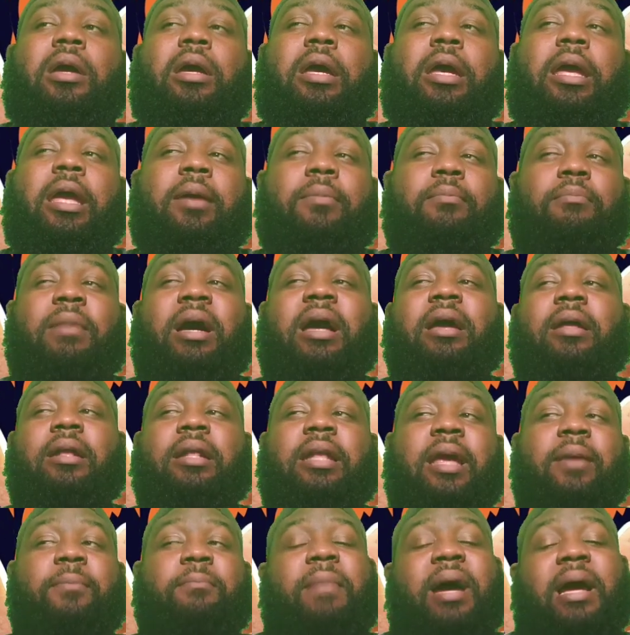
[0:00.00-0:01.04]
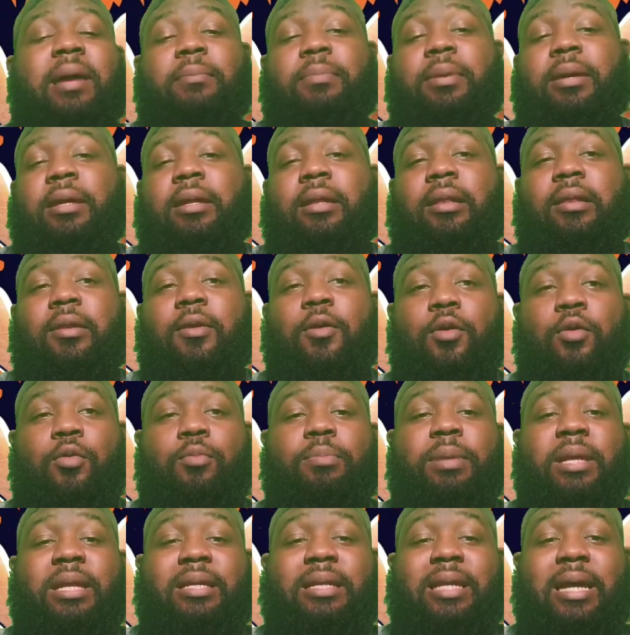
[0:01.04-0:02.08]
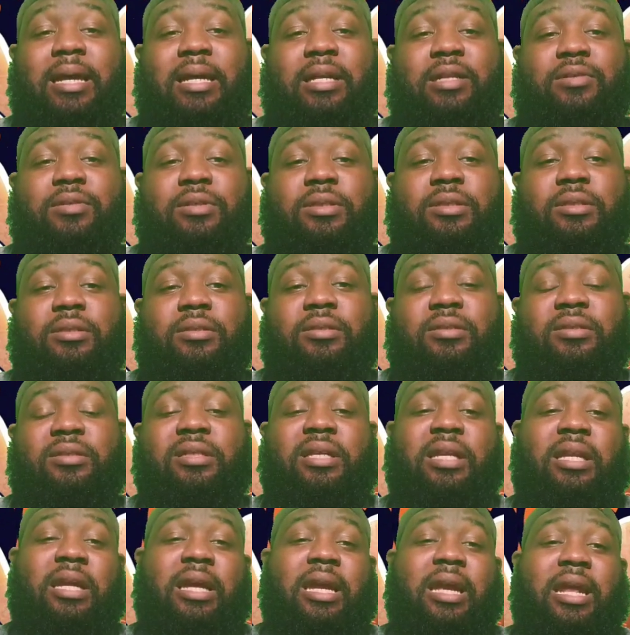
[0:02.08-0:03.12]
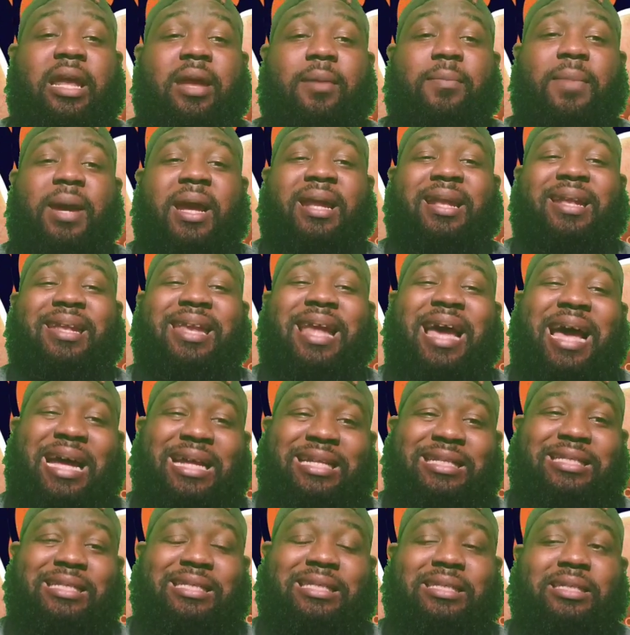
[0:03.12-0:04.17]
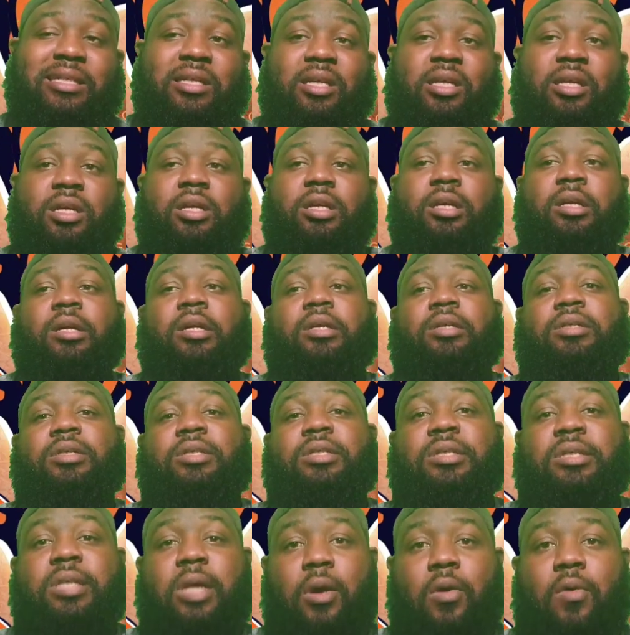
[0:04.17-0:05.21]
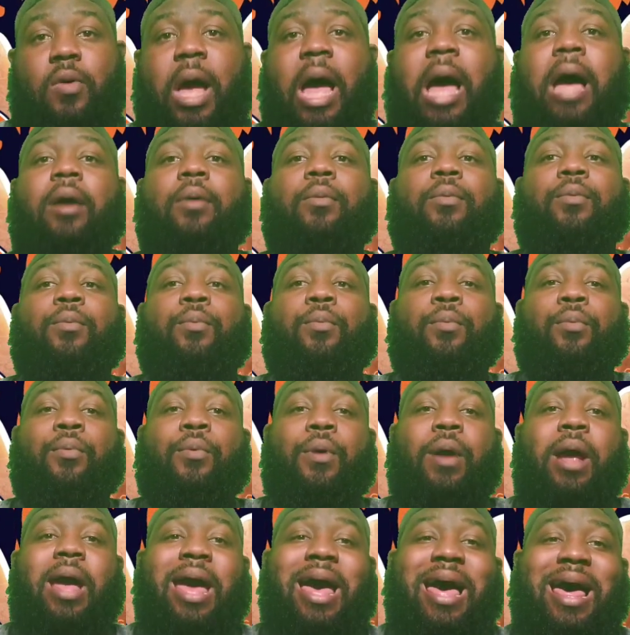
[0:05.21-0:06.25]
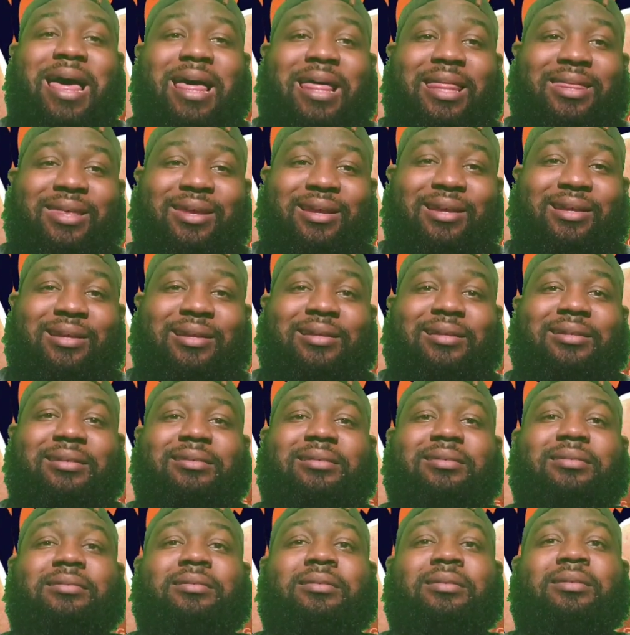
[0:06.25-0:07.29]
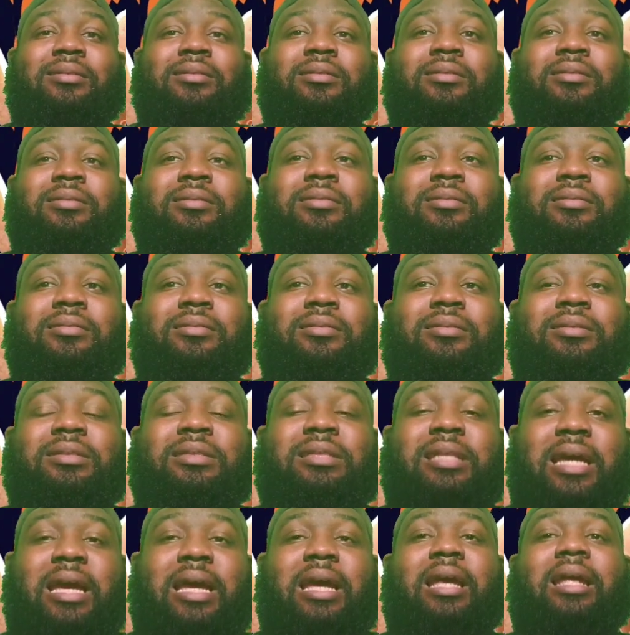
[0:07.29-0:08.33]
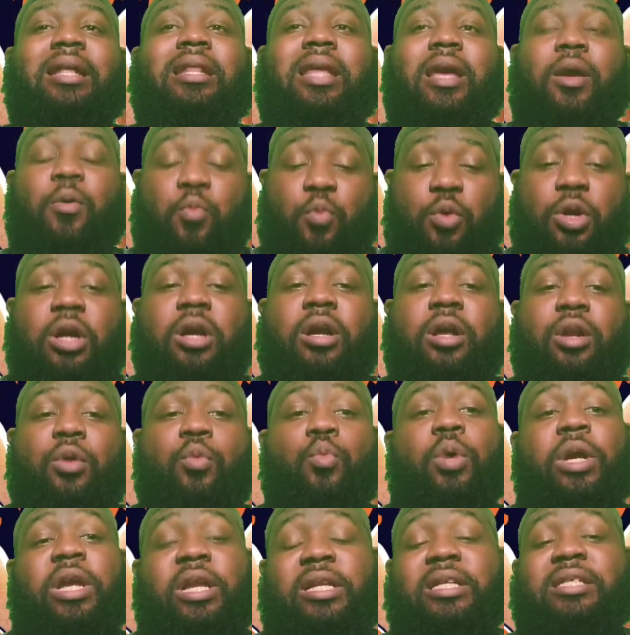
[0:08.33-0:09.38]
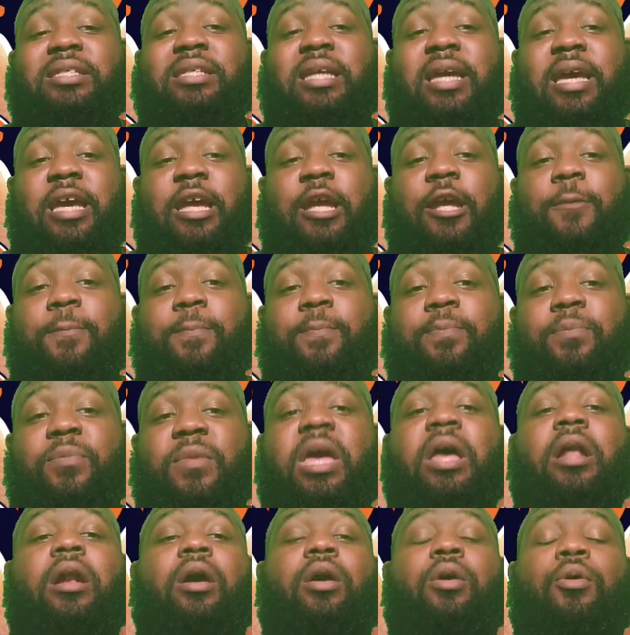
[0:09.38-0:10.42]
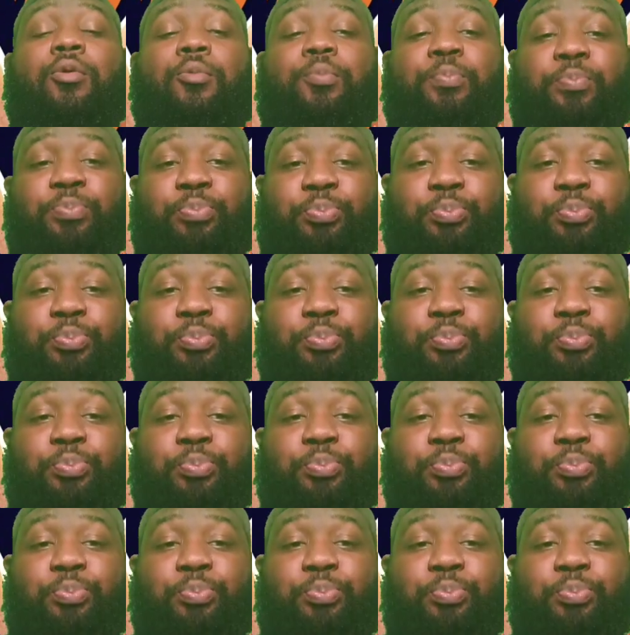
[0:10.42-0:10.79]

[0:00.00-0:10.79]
They might be a little bit dangerous. Then again, they might not. So I rather say that we're gonna win this game at home.